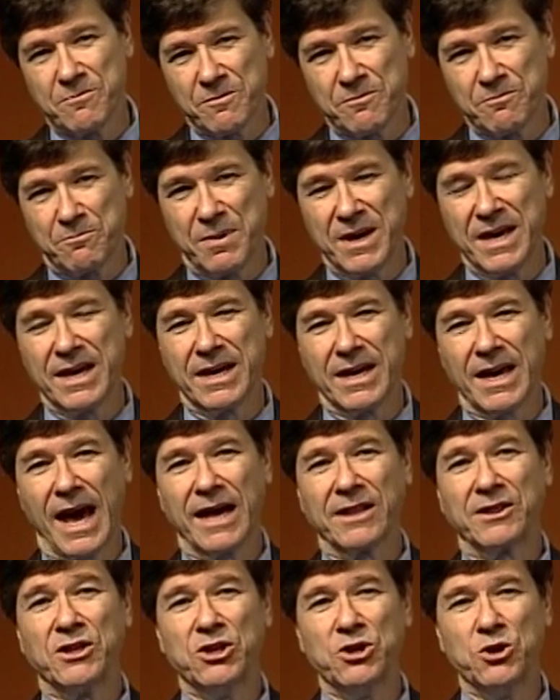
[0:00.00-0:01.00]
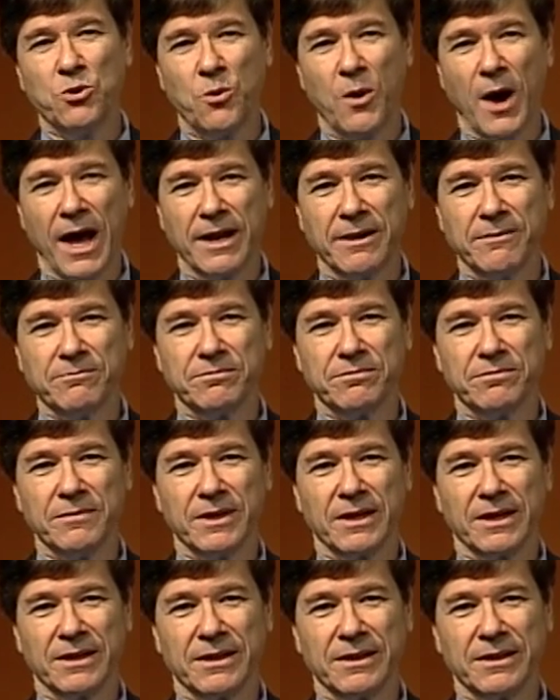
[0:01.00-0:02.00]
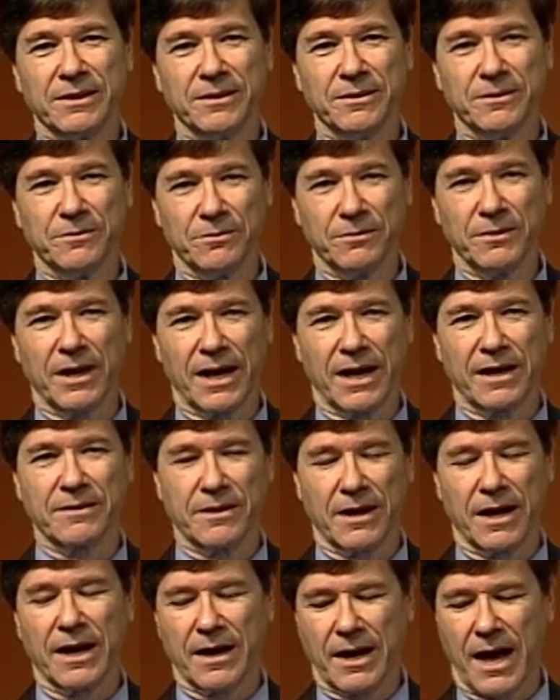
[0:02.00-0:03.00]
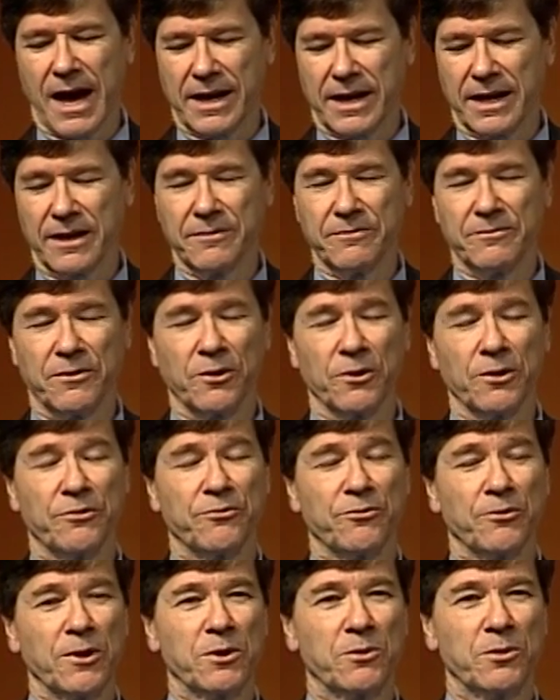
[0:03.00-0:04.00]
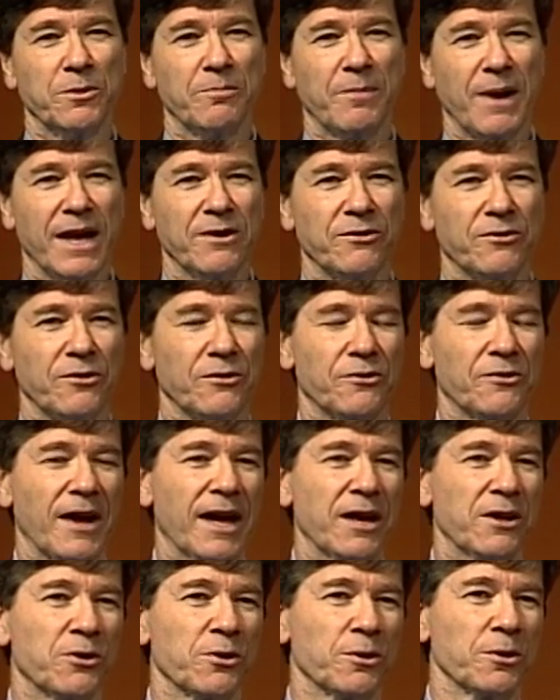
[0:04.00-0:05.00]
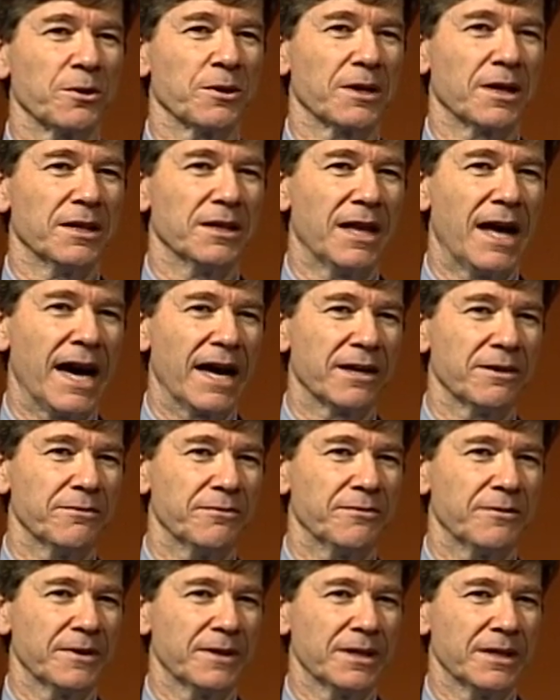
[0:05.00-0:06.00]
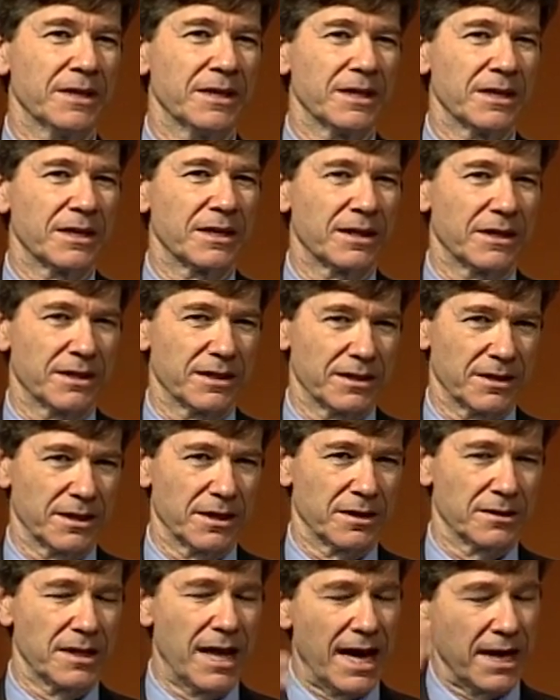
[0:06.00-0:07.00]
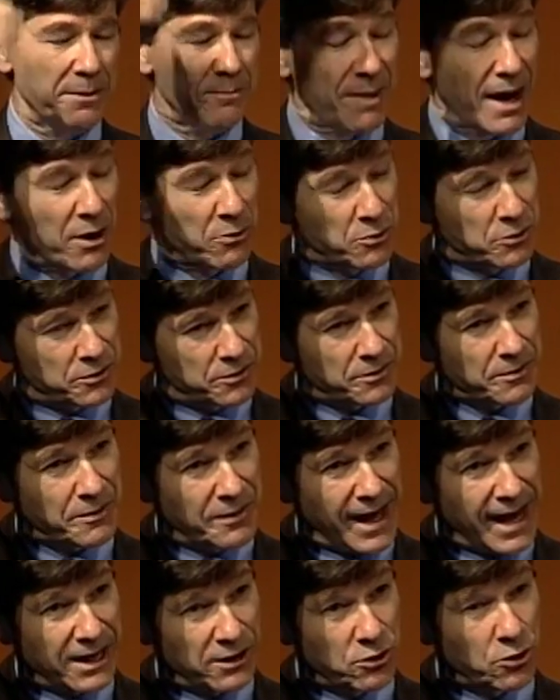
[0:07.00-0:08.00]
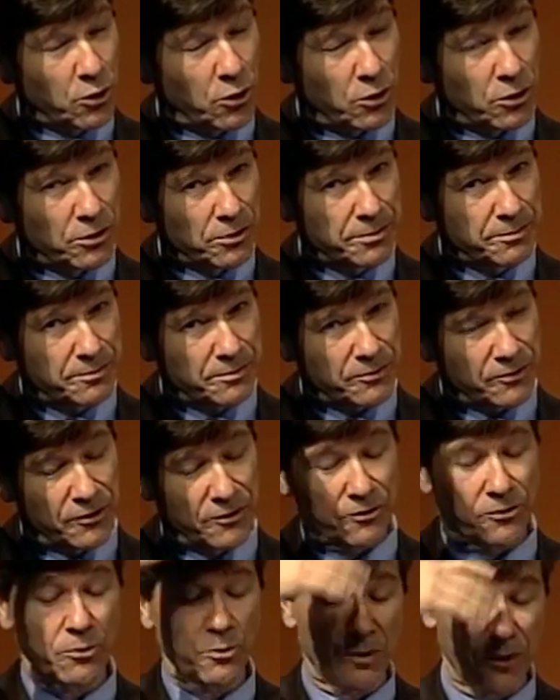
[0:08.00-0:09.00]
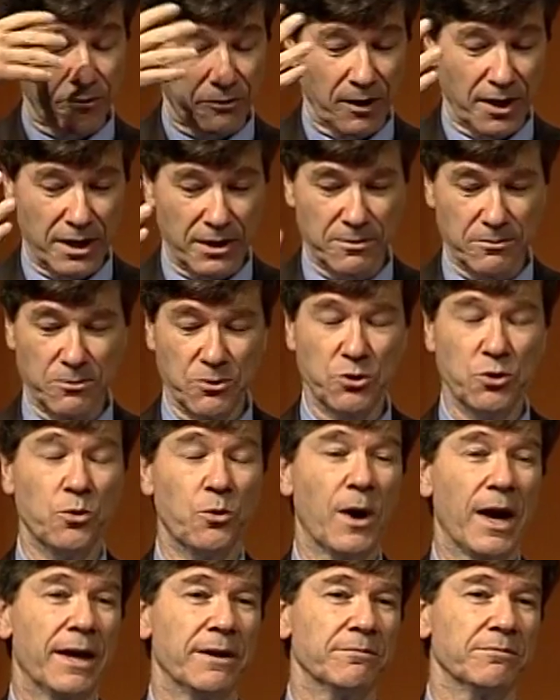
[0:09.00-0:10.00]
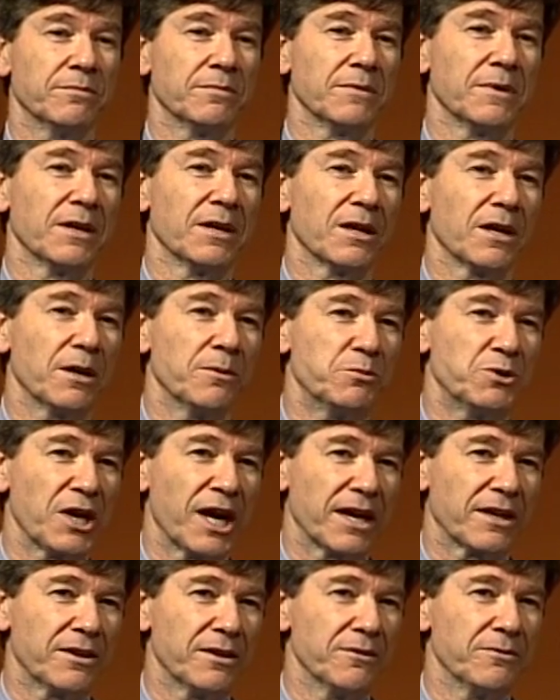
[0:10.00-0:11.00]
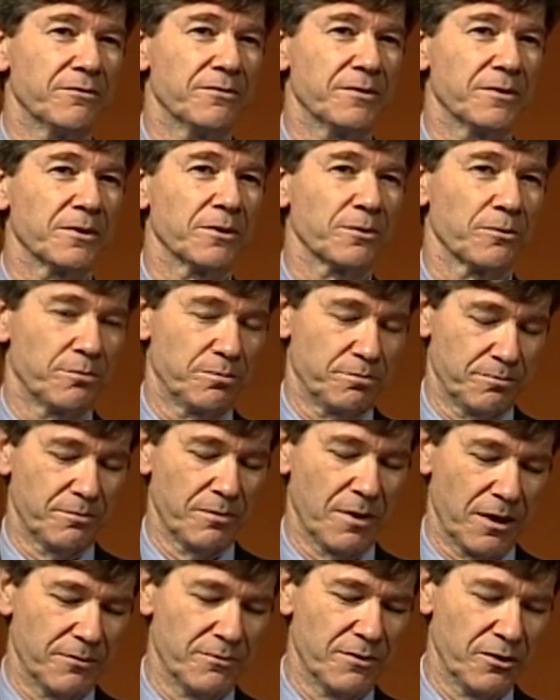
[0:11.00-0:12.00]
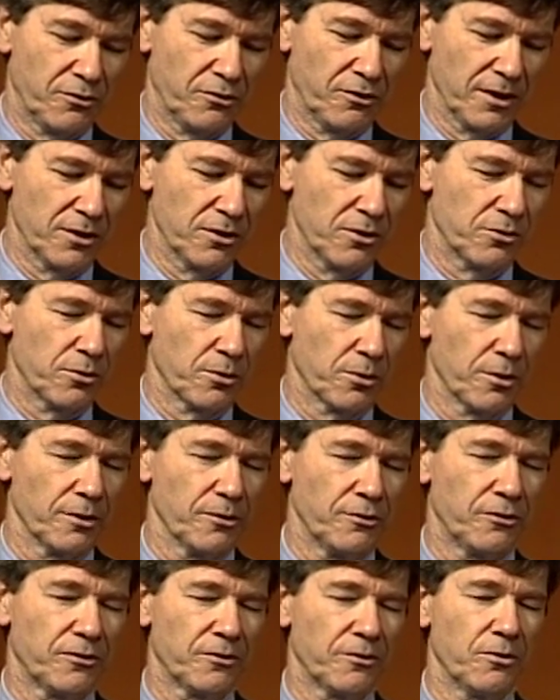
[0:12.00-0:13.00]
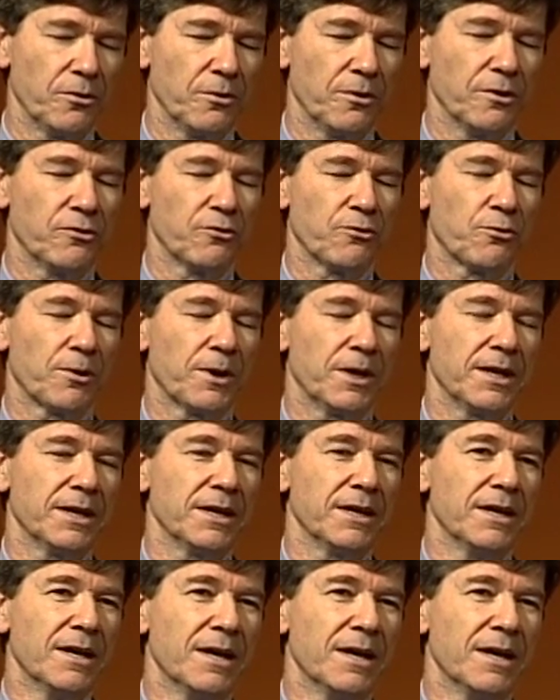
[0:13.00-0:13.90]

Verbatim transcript: Being at the UN uh, on a very frequent basis, I heard a lot of uh, a lot about that goal since it was a UN objective or, of the signatories to this treaty.